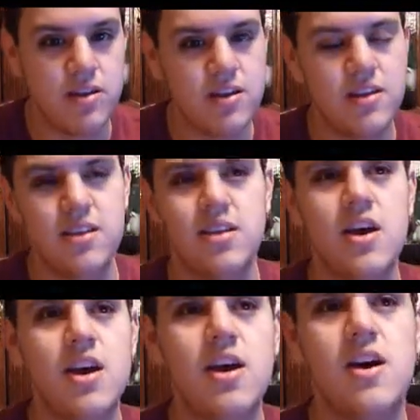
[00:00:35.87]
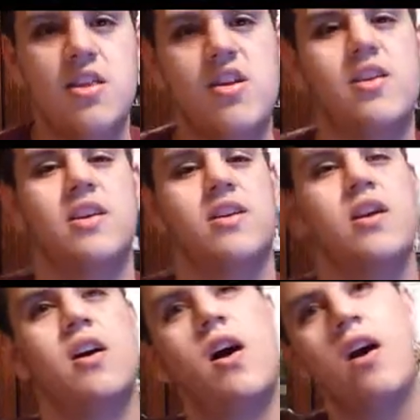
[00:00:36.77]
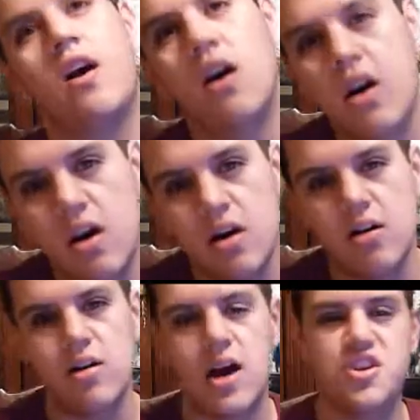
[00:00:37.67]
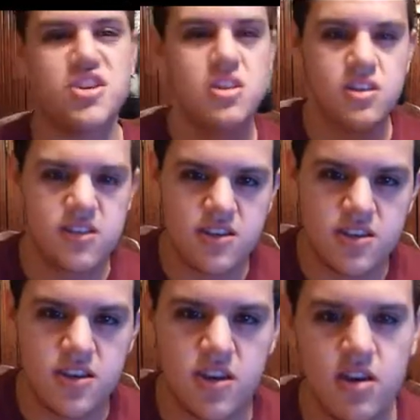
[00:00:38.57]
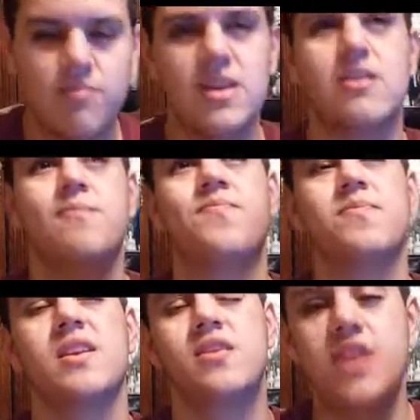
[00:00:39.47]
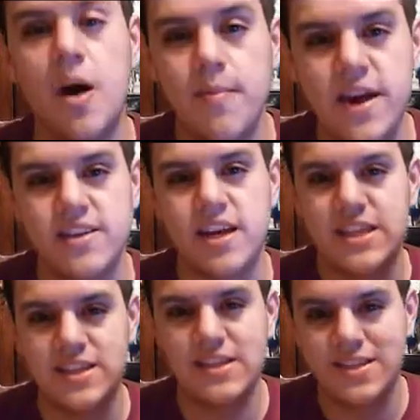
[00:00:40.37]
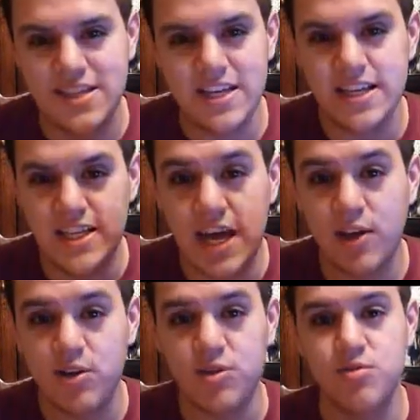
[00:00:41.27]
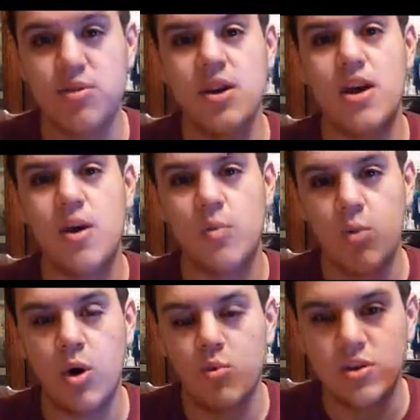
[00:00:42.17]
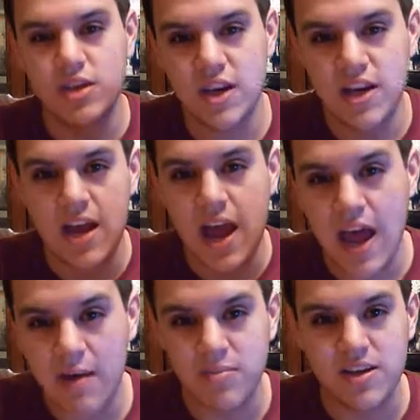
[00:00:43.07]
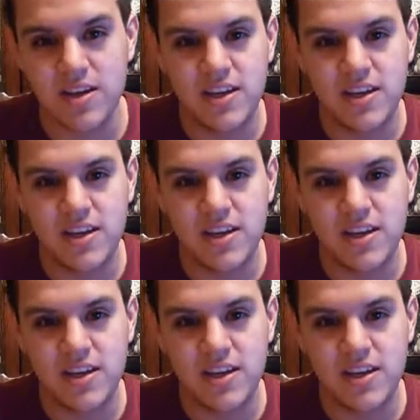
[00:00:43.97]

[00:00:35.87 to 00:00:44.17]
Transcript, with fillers: and then they're like, "Oh, I should have listened to you." I'm like, "Dumbass, I did tell you what was gonna happen.